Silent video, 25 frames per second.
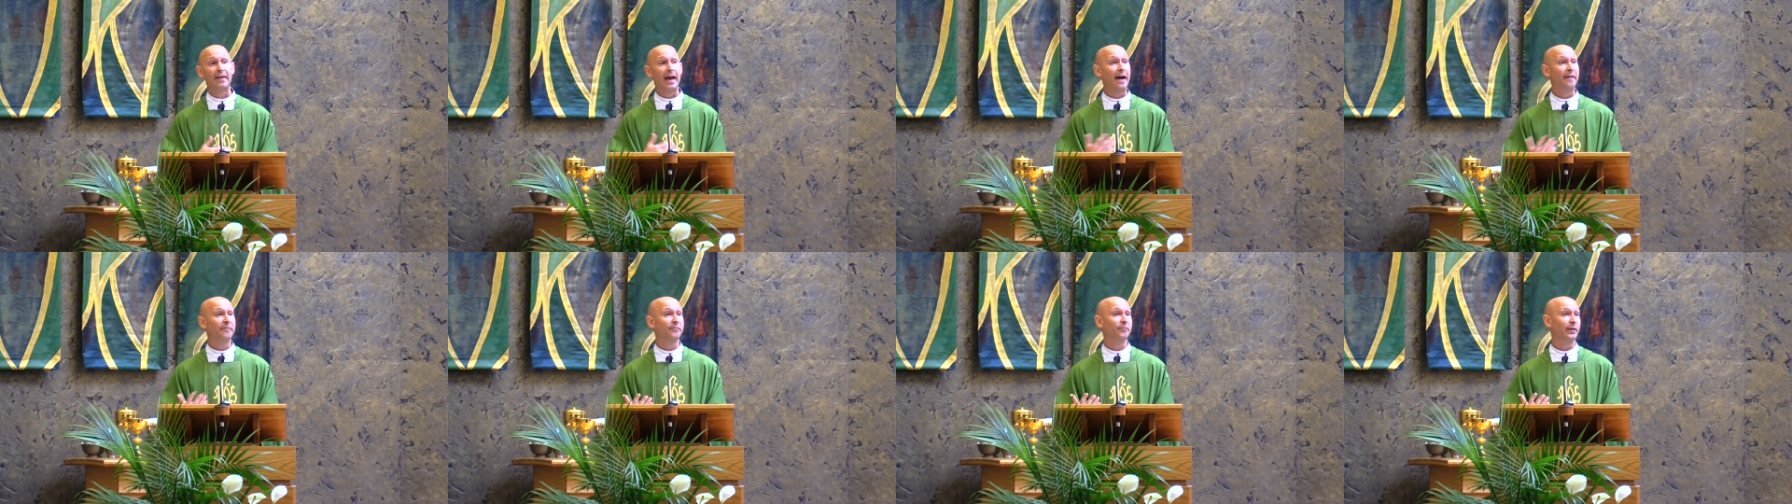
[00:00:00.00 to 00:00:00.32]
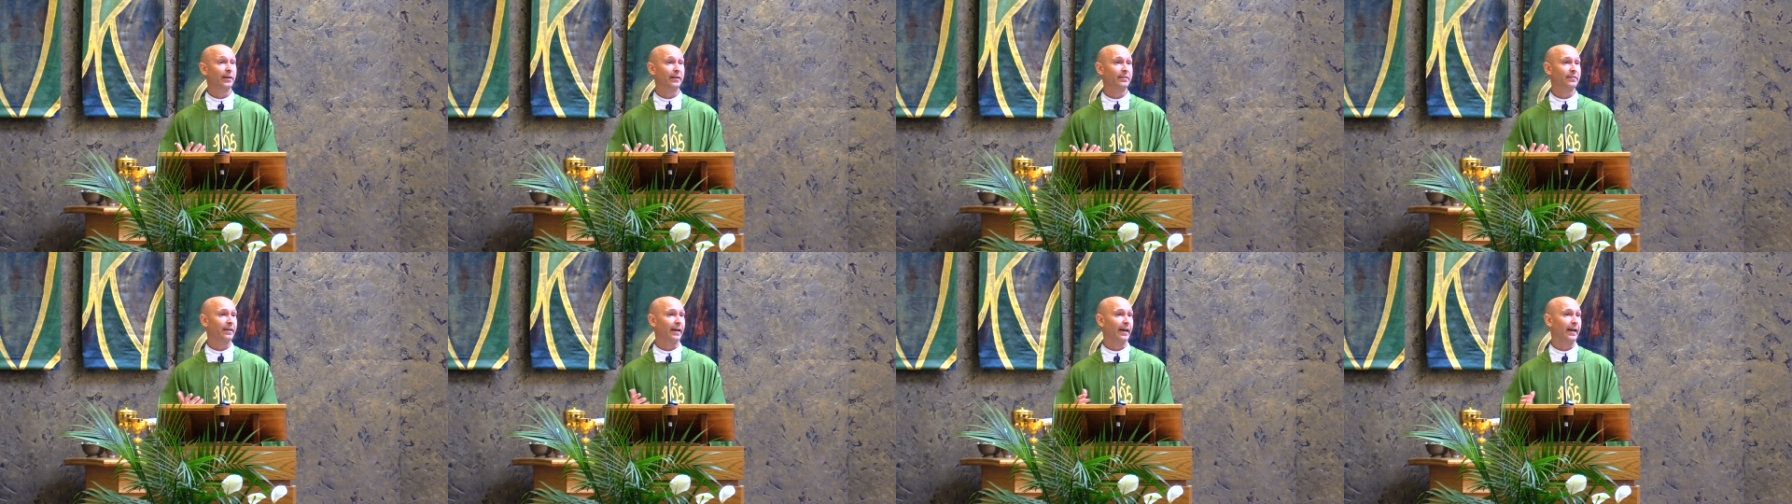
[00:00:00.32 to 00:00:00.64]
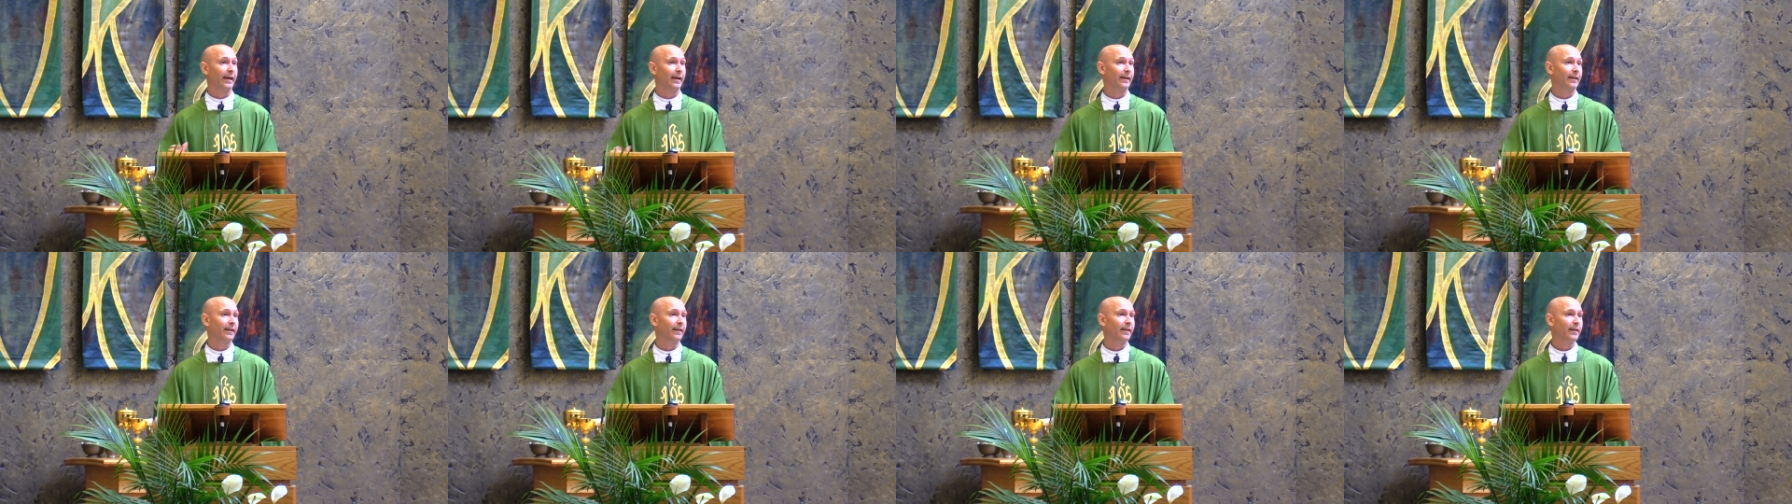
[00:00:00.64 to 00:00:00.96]

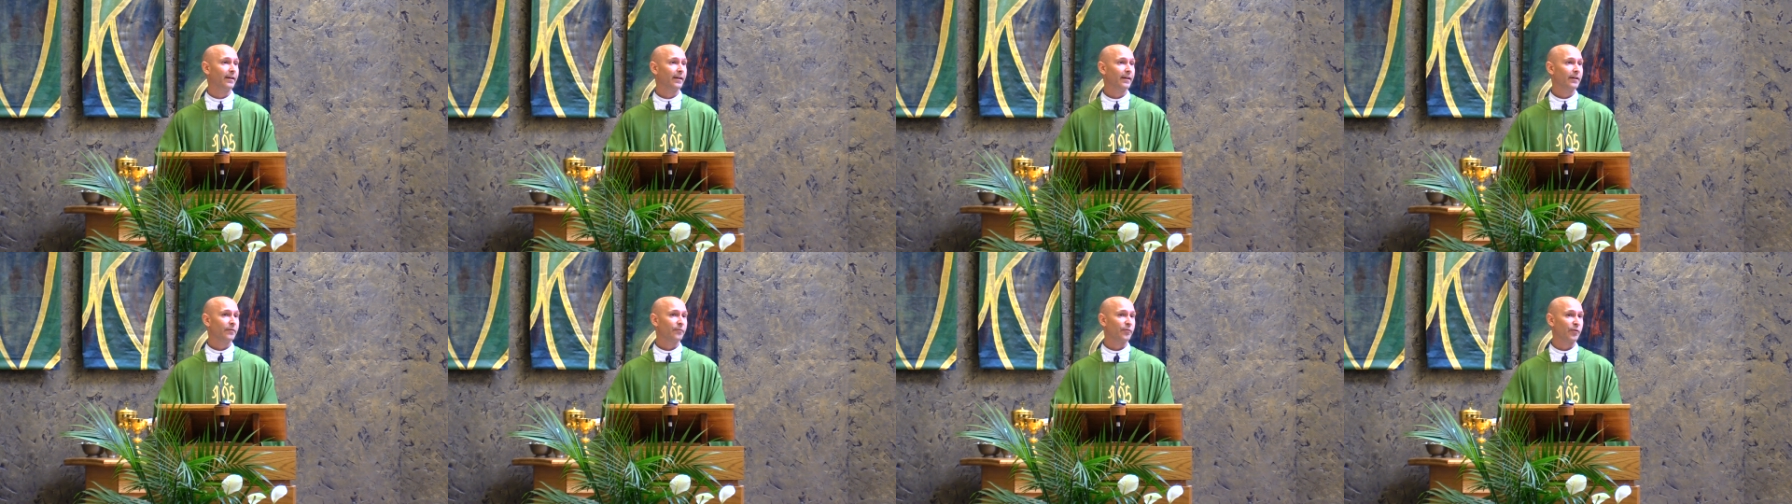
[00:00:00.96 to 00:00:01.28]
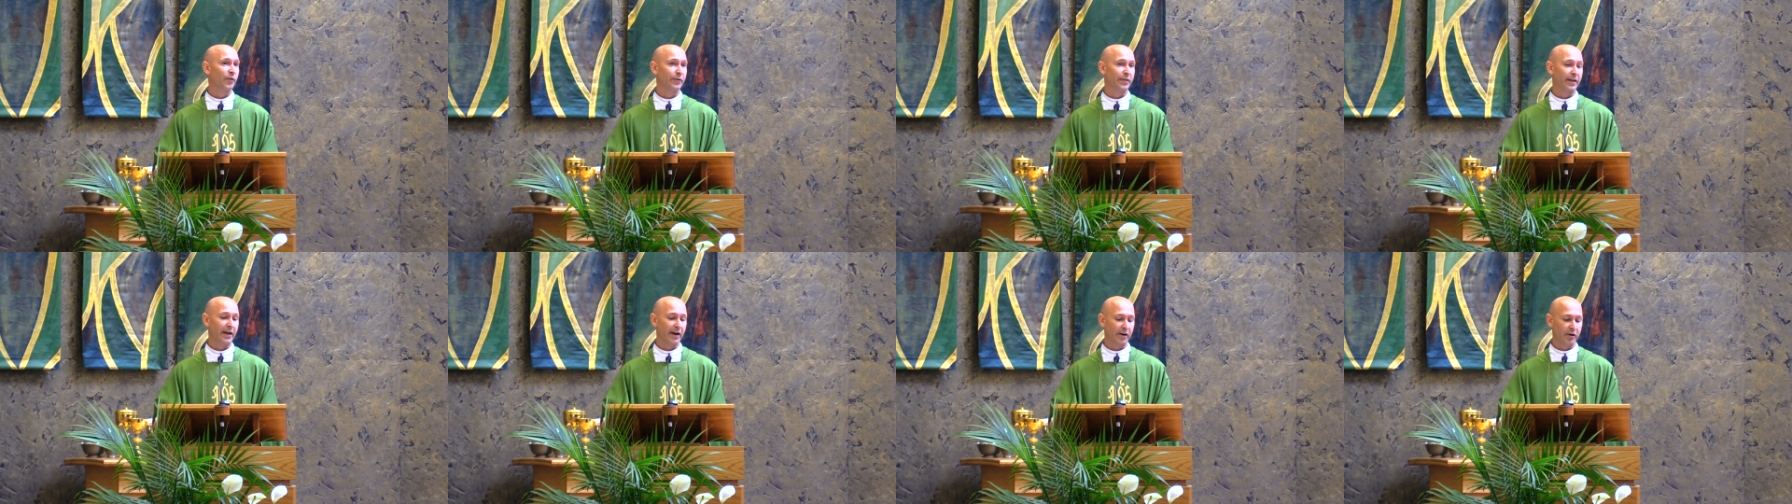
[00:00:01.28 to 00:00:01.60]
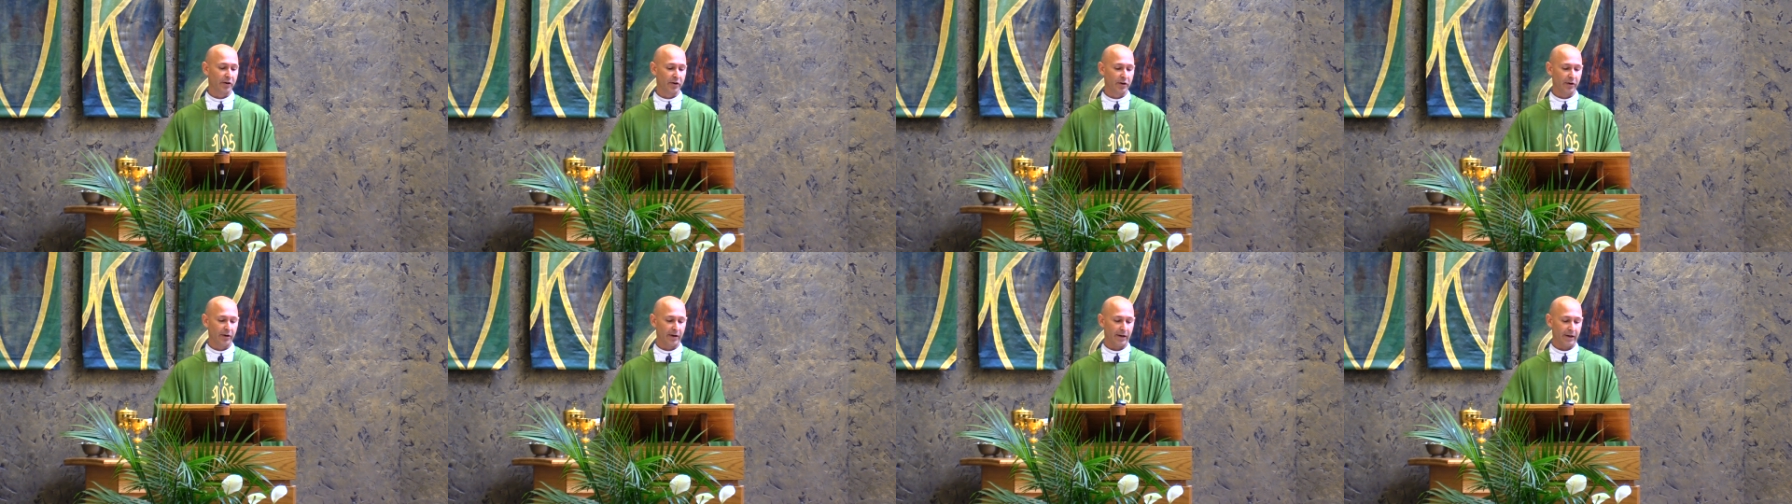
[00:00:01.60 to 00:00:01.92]
everything for their
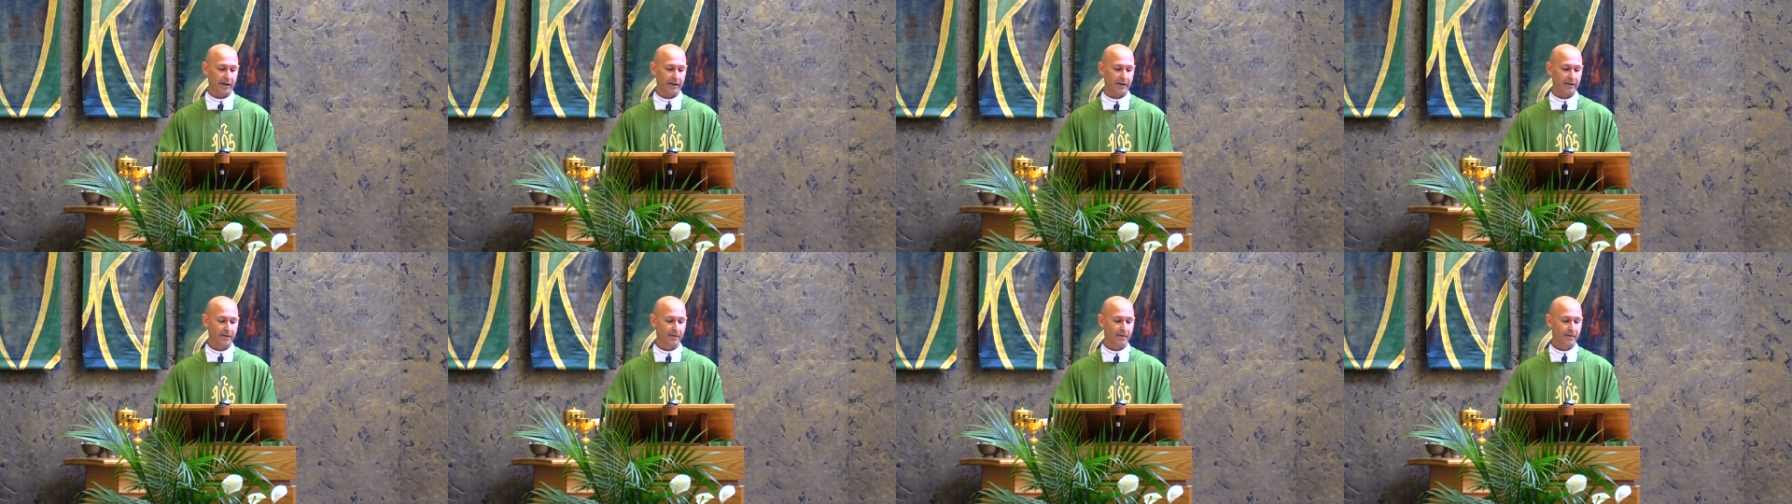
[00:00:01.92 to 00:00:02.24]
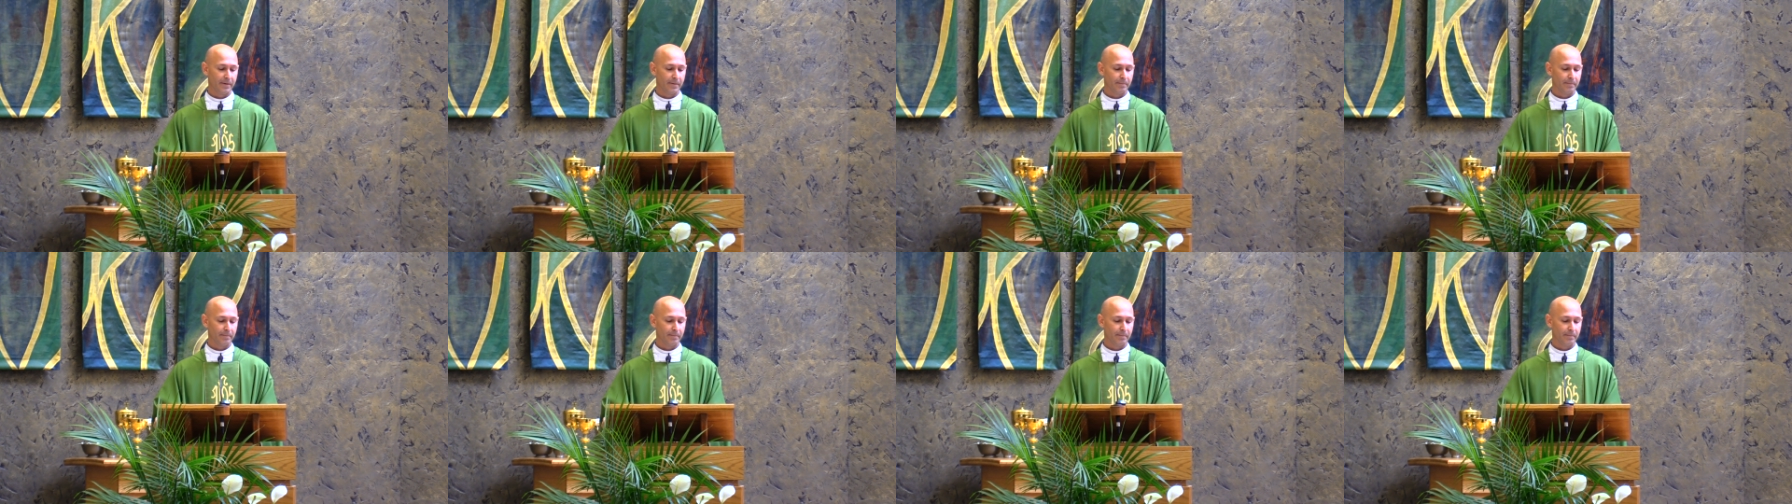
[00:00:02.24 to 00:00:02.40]
good.